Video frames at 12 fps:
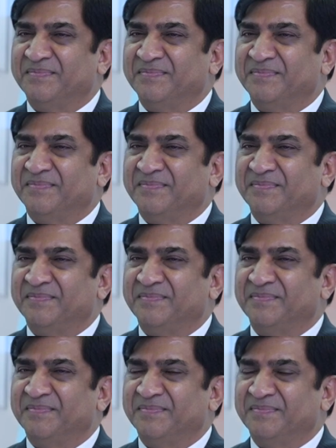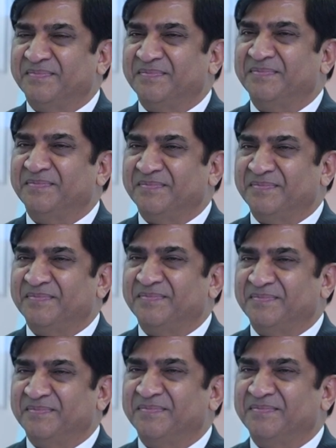
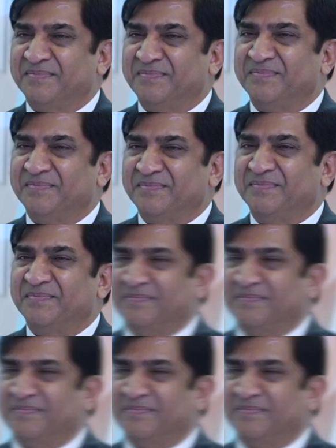(silent)